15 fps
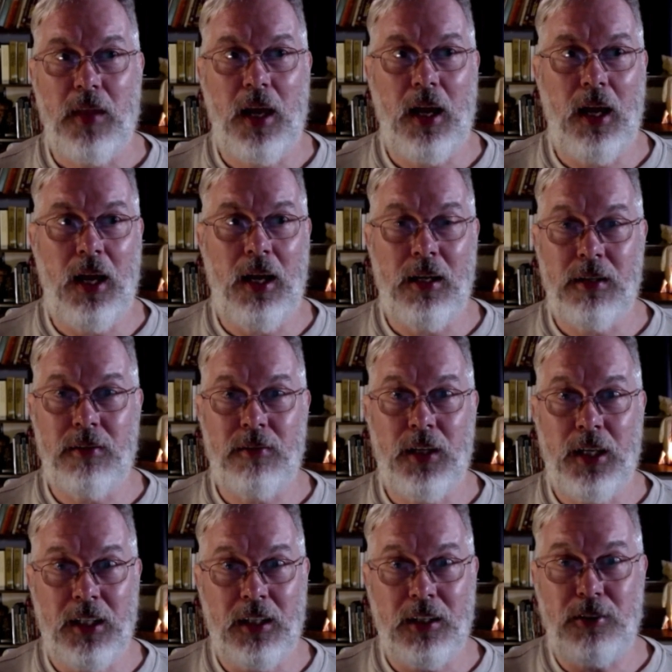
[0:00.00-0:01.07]
And
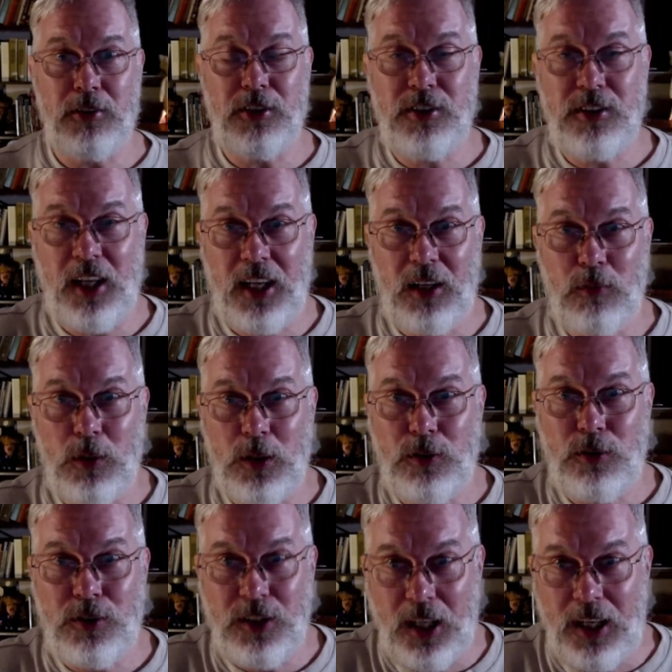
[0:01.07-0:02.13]
they understand what you
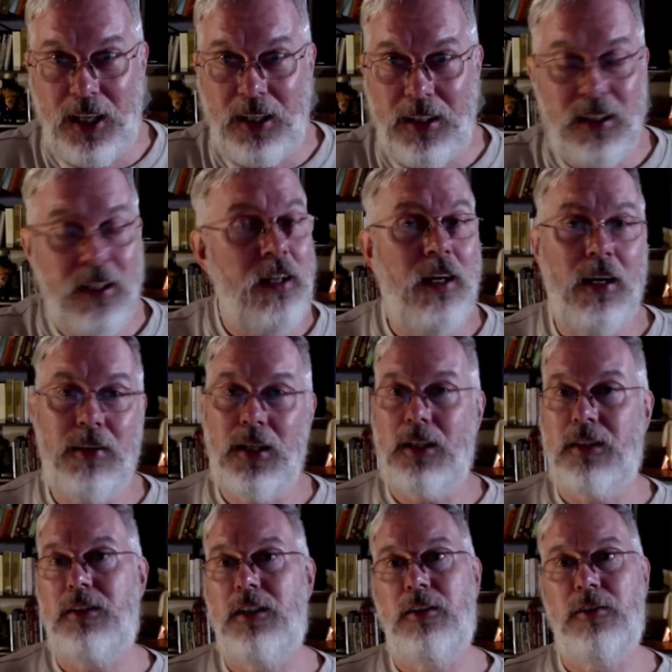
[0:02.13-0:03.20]
said, and that's
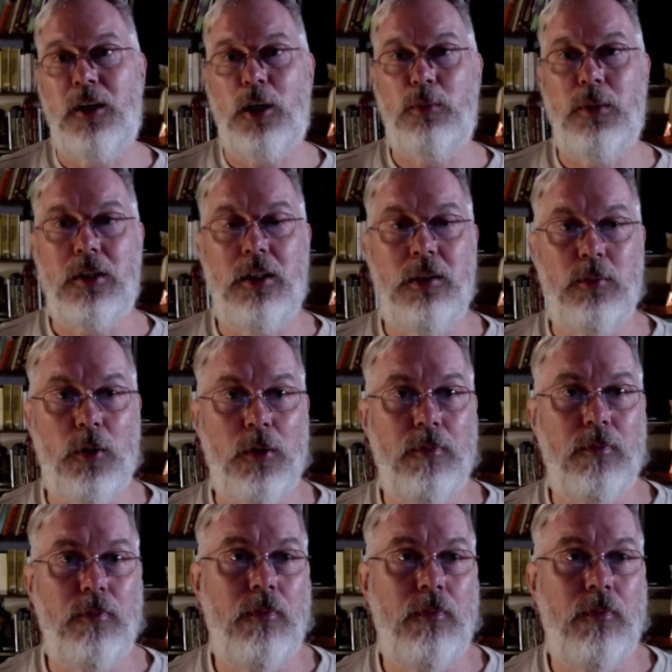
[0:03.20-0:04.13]
it, you're not a monk anymore.